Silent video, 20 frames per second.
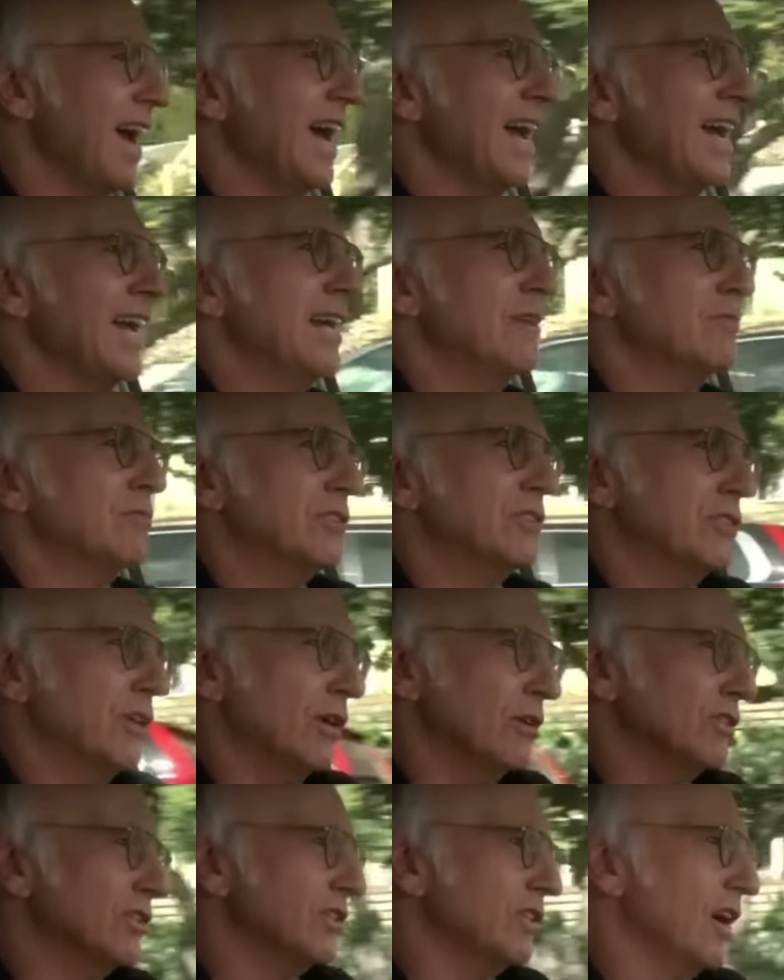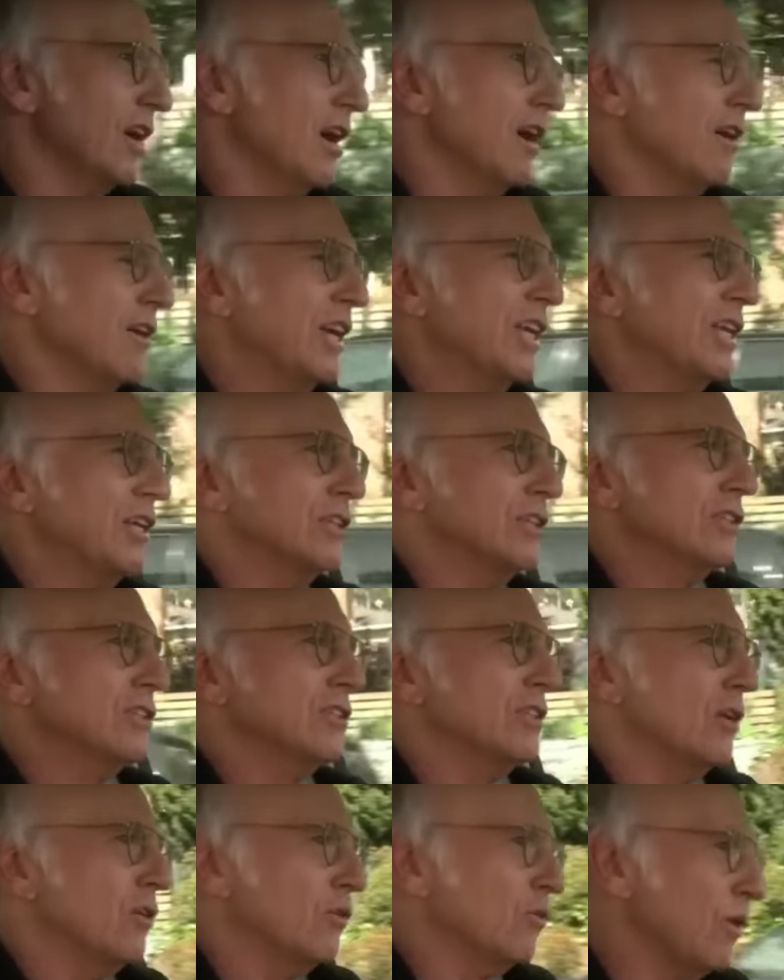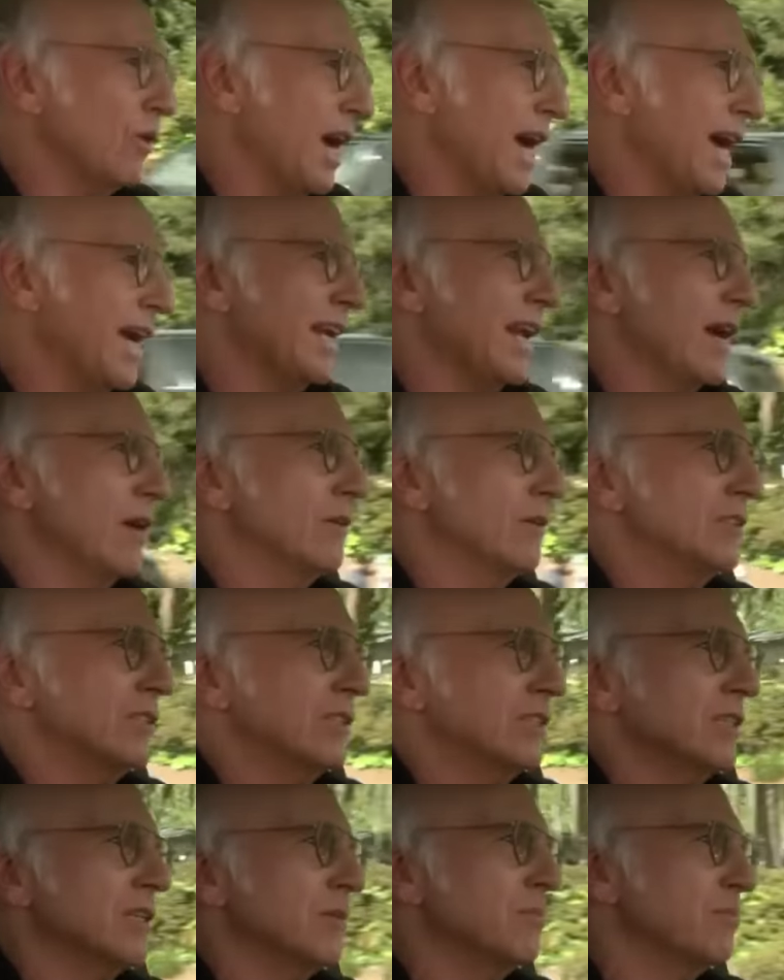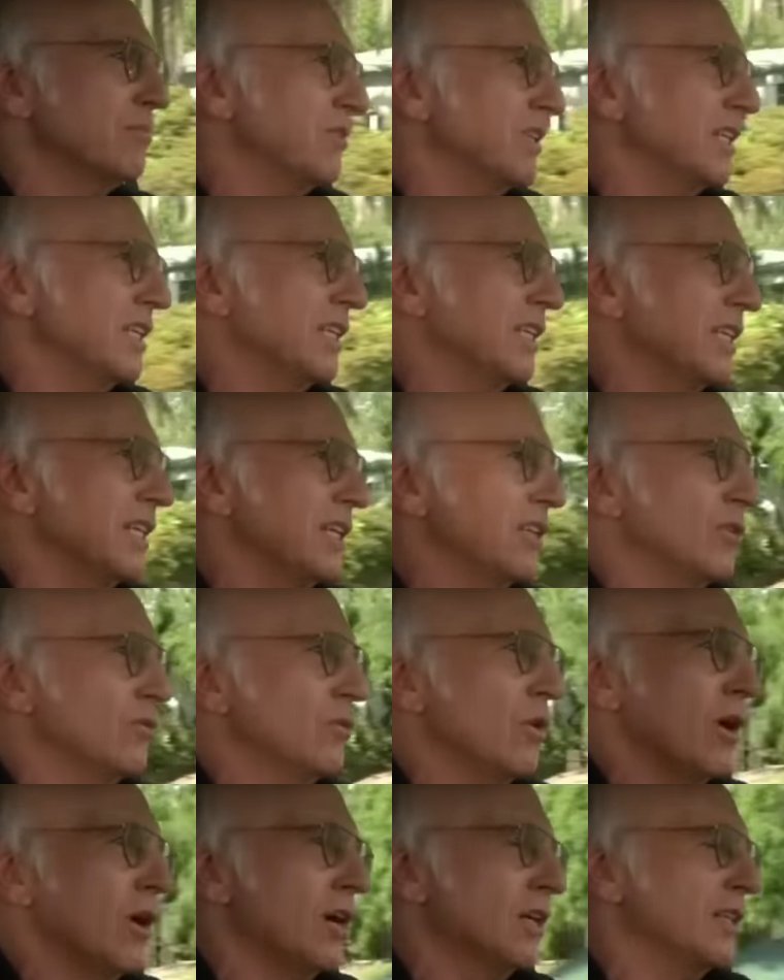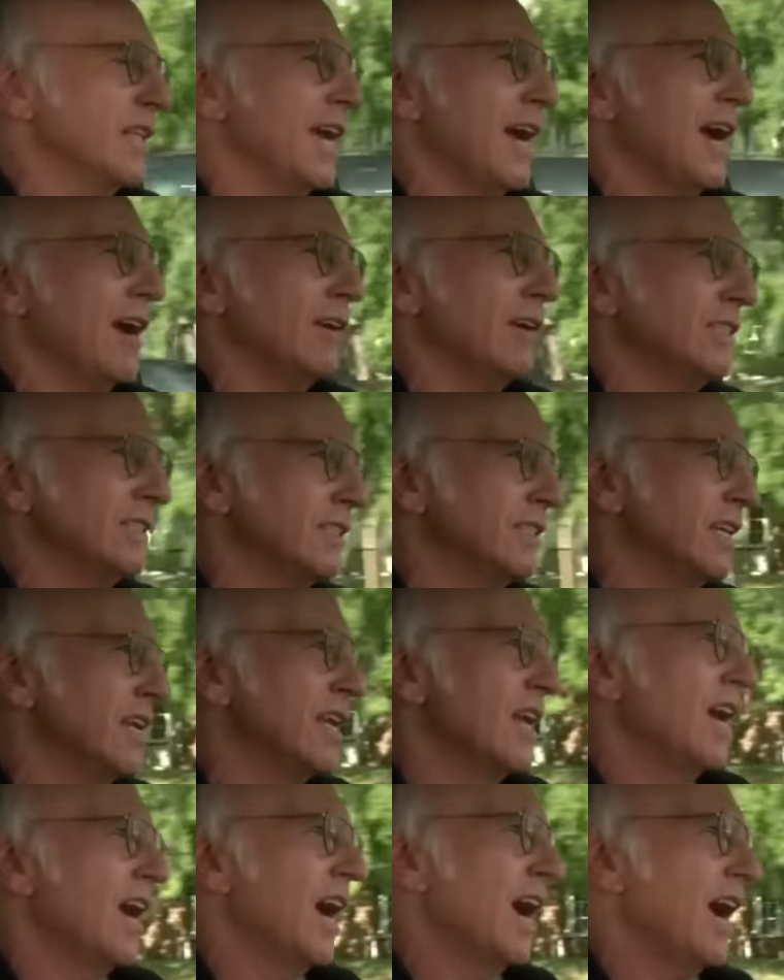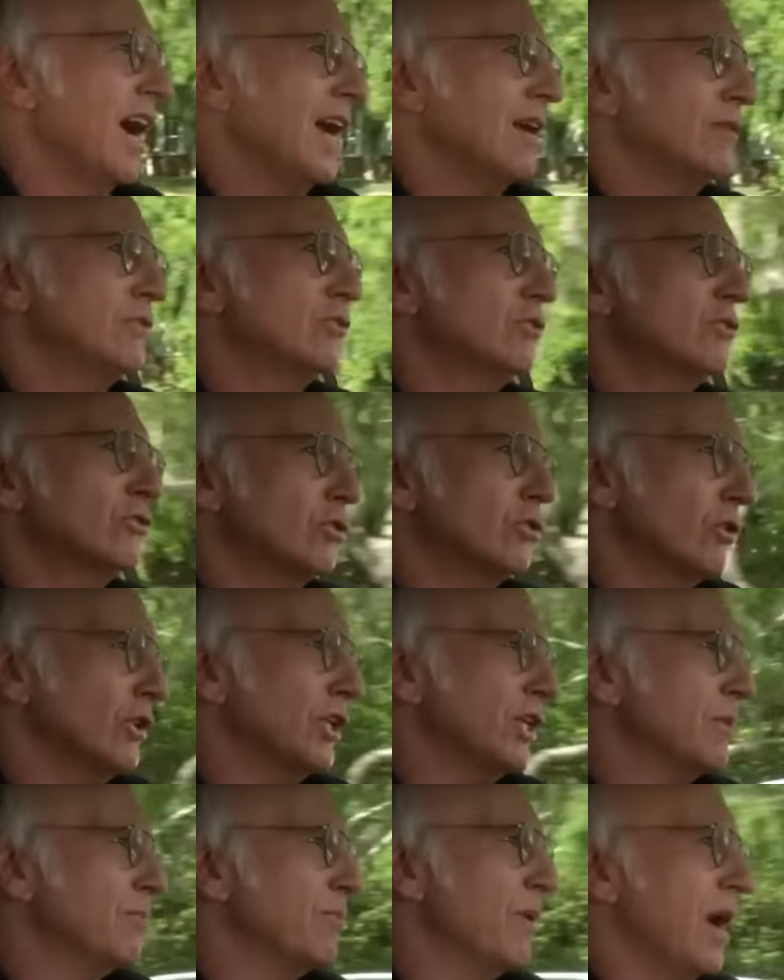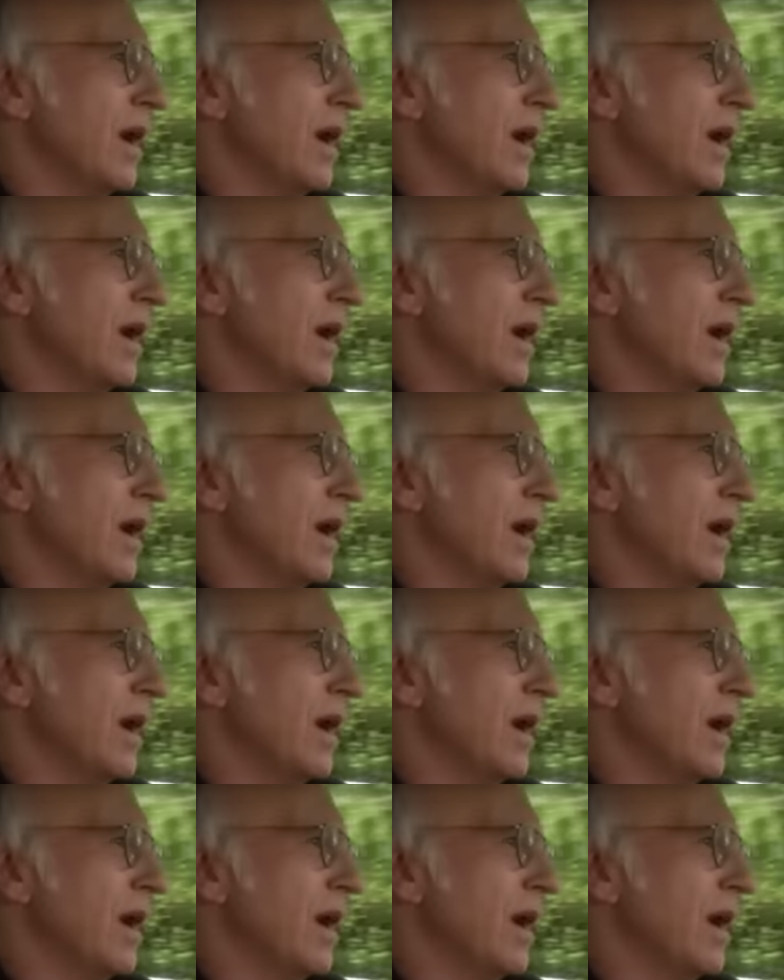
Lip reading: I am so sorry. You're so right. I was completely in the wrong there, and I truly